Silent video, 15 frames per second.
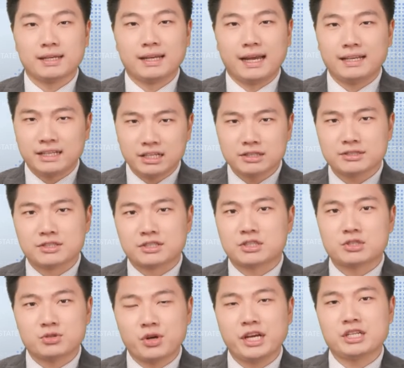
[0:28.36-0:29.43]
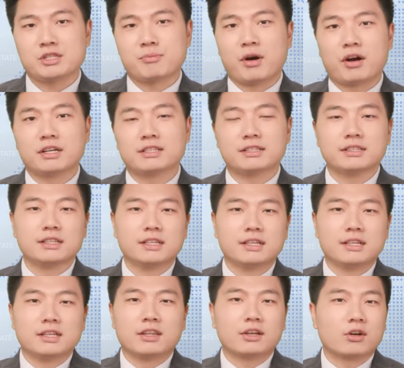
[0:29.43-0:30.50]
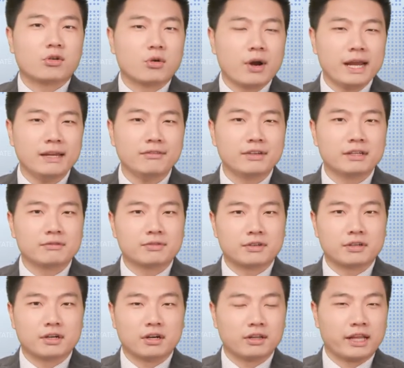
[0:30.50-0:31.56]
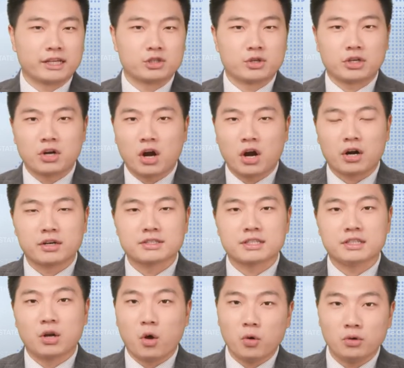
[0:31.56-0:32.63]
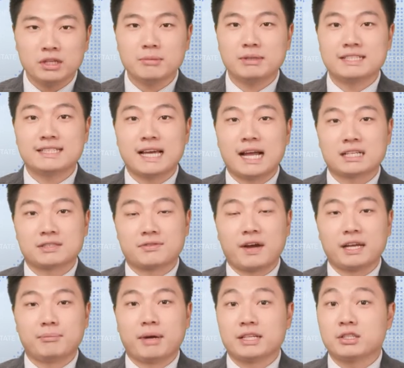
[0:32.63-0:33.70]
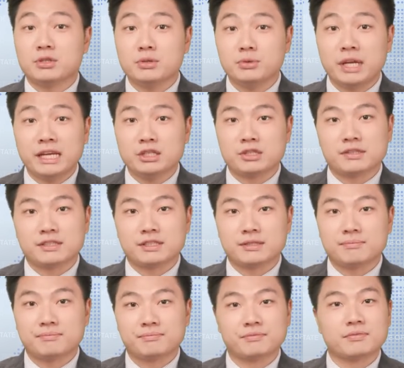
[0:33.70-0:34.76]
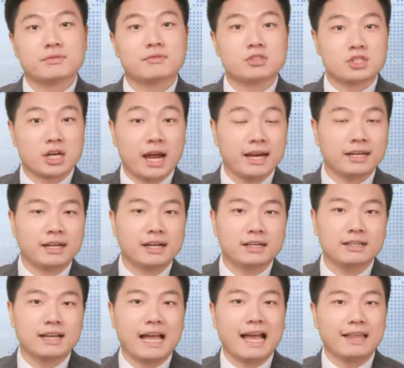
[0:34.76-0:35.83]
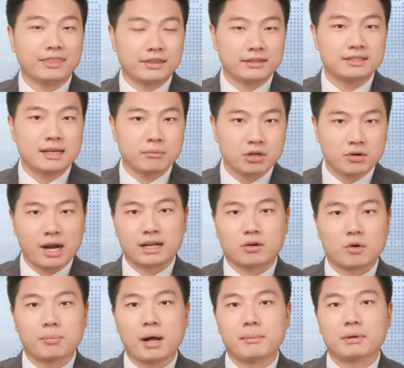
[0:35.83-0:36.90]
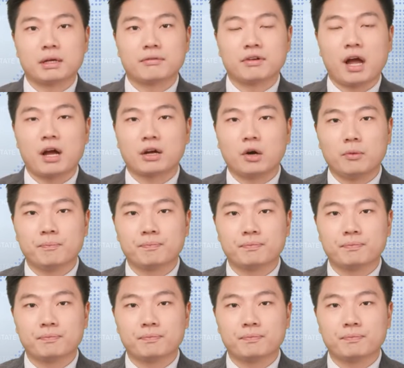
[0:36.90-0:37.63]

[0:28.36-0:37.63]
And here's the strange part. The craving for electric cars can only be satisfied by two nations, China and the Democratic Republic of Congo.